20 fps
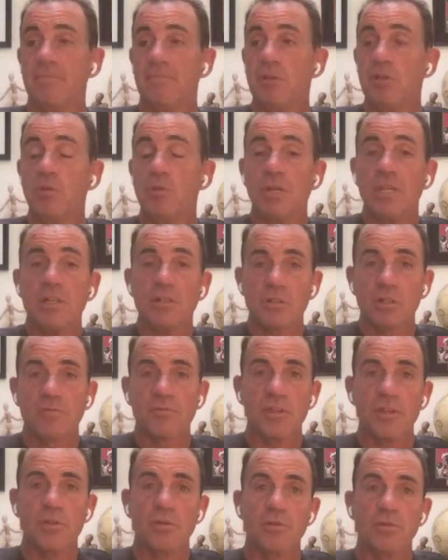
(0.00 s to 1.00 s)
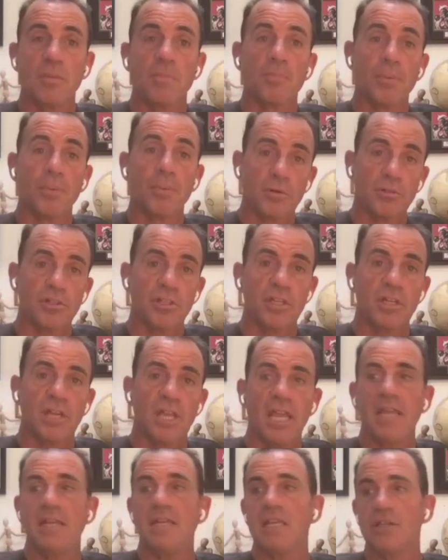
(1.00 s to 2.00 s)
you interview the person
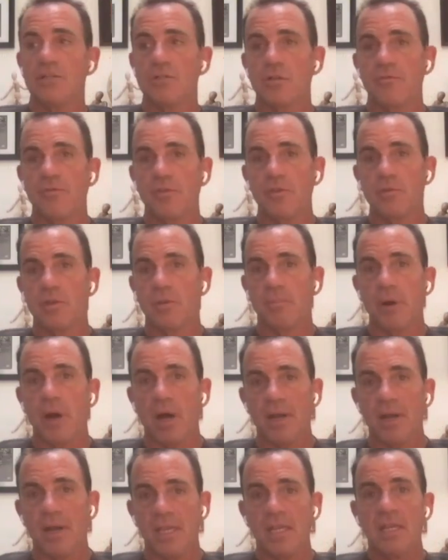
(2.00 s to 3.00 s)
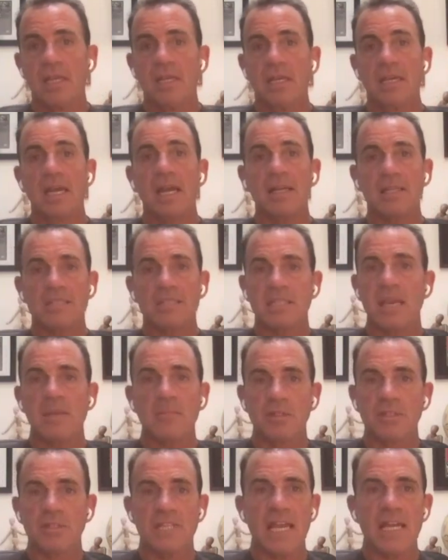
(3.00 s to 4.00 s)
and interview the body kind of
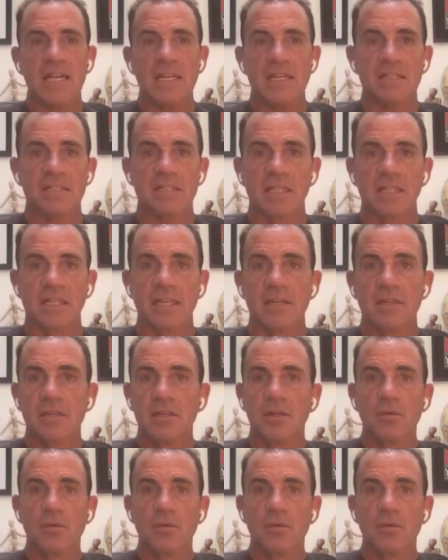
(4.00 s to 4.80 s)
simultaneously,